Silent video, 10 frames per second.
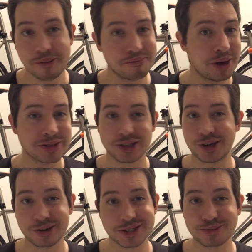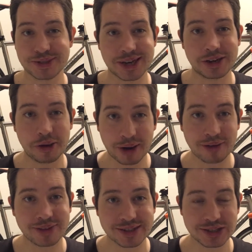most of the customers I know
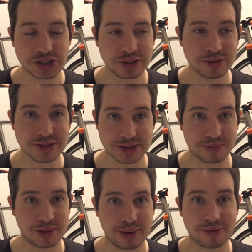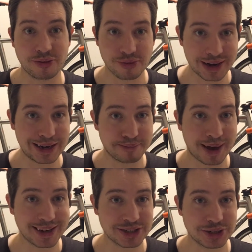have this issue, and some of them have a really
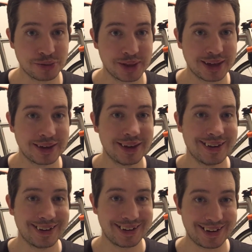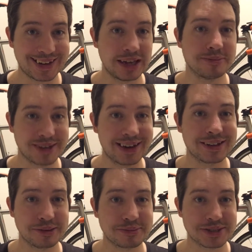bad issue with it, and I keep
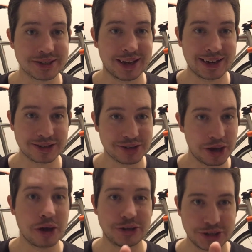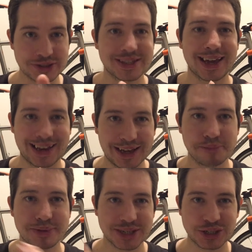telling them to like adjust their
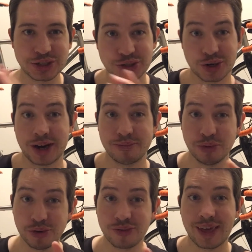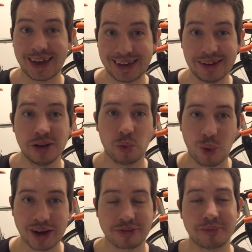cleat position, try and move their heel
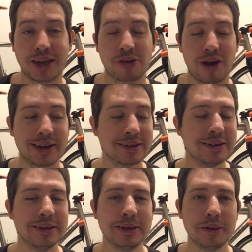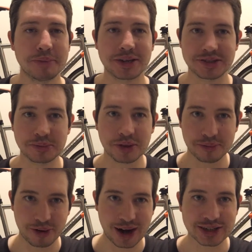away from their crank, because some of
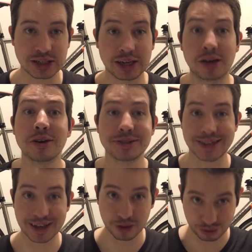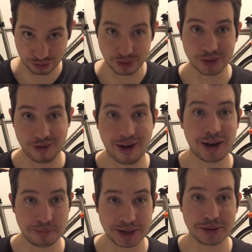them are actually cutting through their
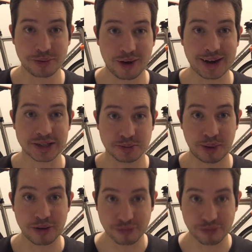aluminium cranks by